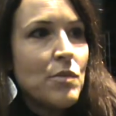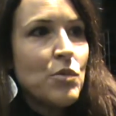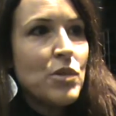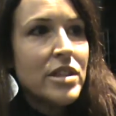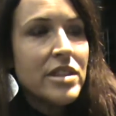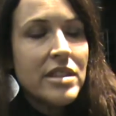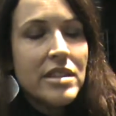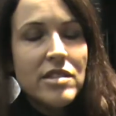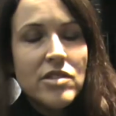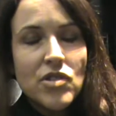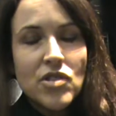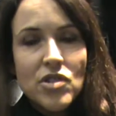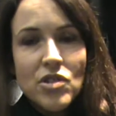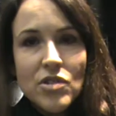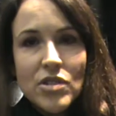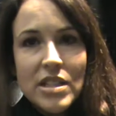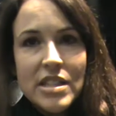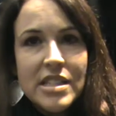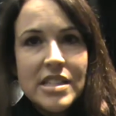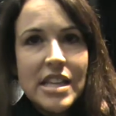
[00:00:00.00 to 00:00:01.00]
with
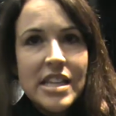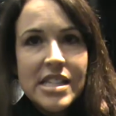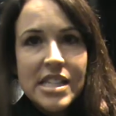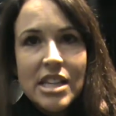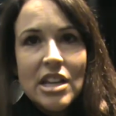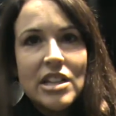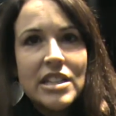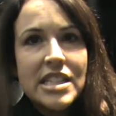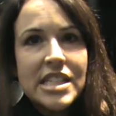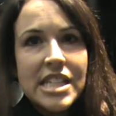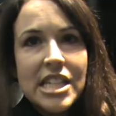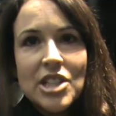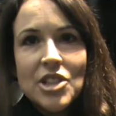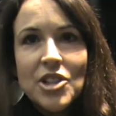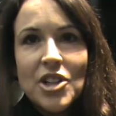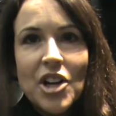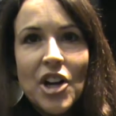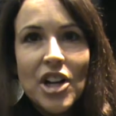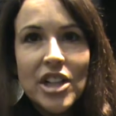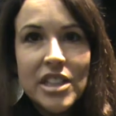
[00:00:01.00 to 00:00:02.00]
students as young as
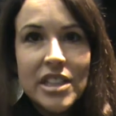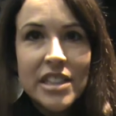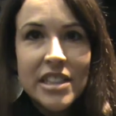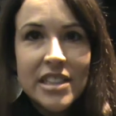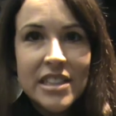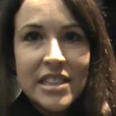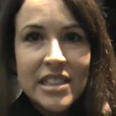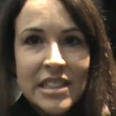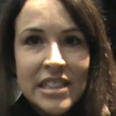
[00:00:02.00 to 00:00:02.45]
kindergarten.